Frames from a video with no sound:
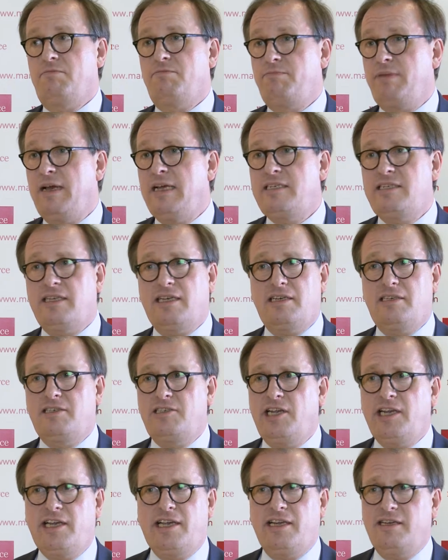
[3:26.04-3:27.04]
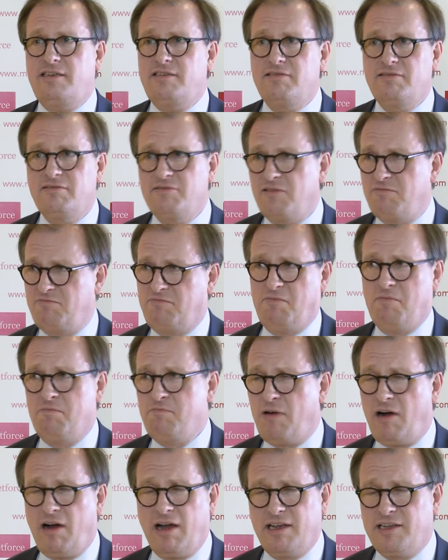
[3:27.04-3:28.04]
basic ticket
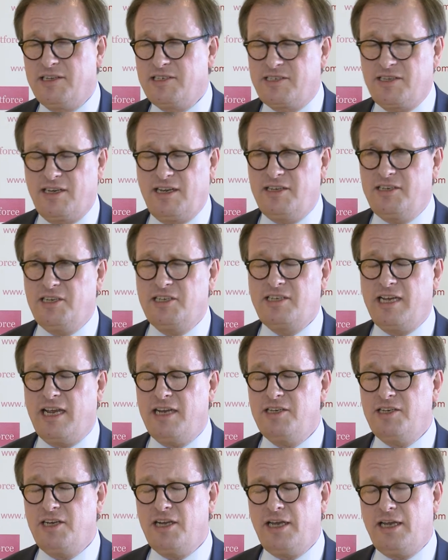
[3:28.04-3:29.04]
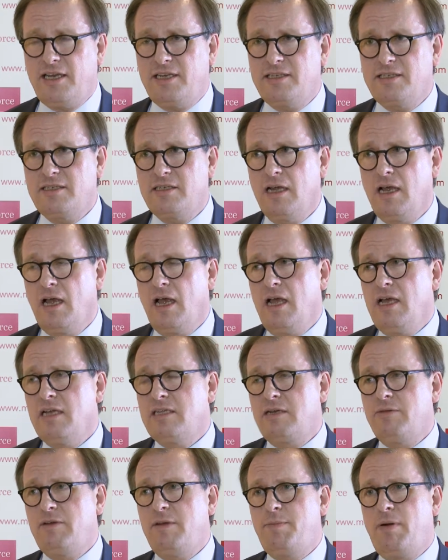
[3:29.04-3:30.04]
buyers and attendees.
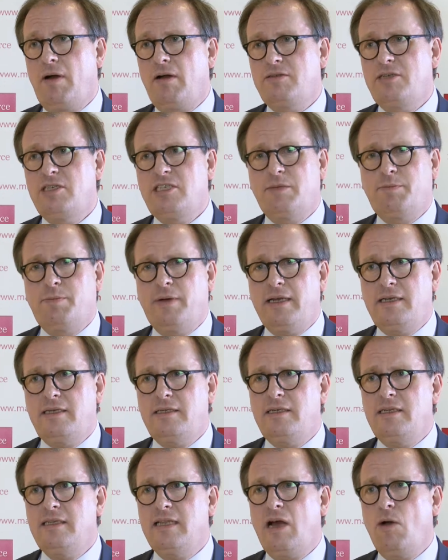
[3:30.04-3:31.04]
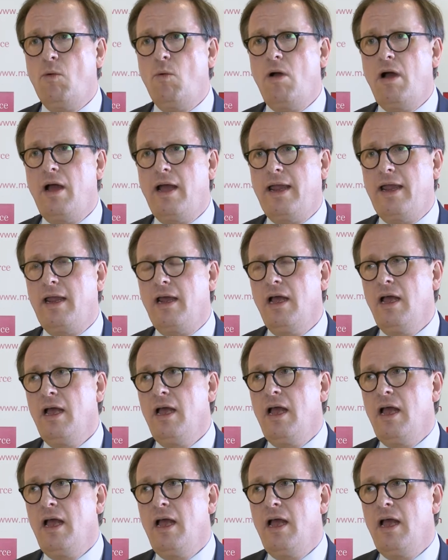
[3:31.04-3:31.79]
So we participated in that way.